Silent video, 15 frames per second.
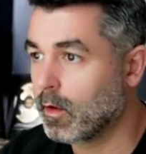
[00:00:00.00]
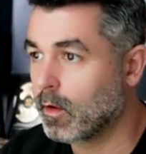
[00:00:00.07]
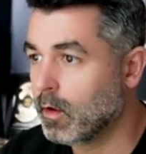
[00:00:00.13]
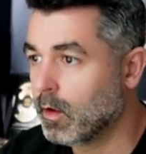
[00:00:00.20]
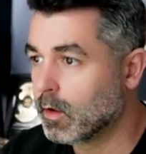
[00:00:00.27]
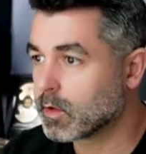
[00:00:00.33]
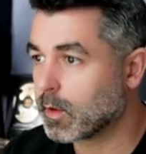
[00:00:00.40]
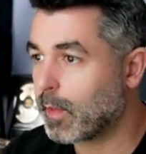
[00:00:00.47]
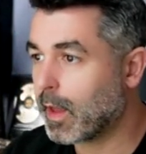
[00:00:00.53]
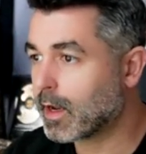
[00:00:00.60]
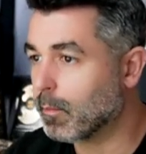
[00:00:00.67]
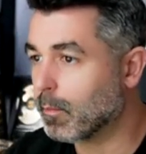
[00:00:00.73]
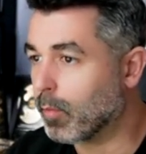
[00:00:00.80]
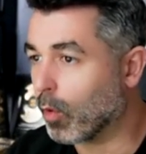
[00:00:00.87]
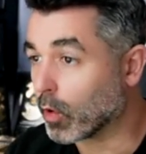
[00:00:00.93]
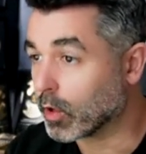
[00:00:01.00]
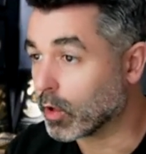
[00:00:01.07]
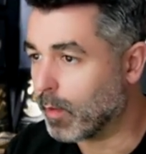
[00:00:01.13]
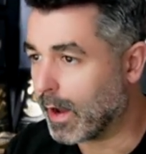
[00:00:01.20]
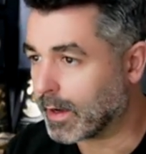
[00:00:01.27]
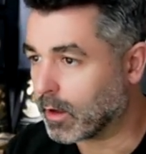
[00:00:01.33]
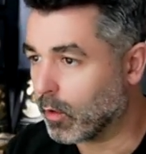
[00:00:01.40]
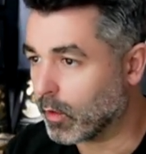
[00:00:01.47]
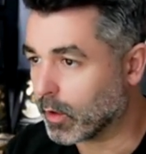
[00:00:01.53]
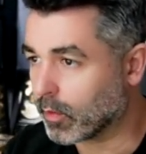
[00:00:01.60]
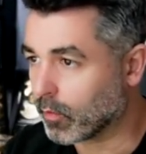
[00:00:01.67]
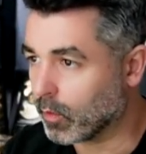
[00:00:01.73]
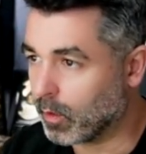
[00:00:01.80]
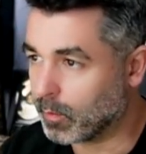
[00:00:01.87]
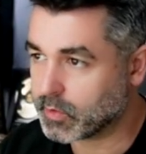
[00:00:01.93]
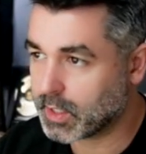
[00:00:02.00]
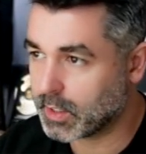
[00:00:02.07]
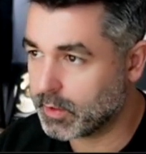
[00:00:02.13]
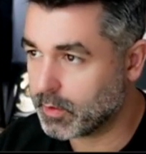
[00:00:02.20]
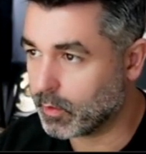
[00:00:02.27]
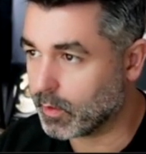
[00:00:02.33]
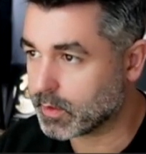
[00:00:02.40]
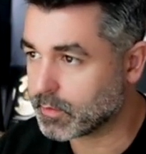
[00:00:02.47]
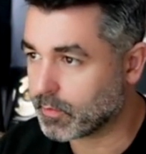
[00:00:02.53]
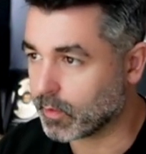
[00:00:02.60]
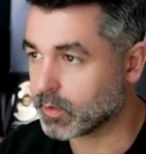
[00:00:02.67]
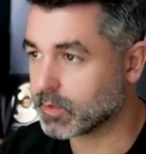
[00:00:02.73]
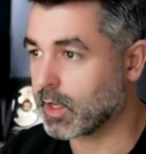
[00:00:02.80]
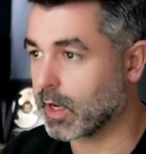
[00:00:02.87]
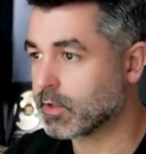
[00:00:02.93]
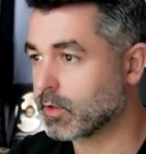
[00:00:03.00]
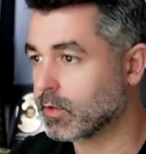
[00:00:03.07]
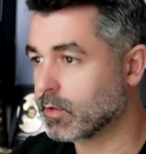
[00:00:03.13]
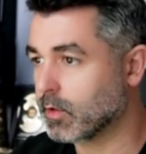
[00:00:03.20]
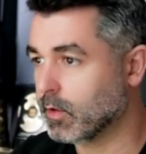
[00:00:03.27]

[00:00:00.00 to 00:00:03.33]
So I'm not going to bore you by going through. I'm just going to do this first section so you can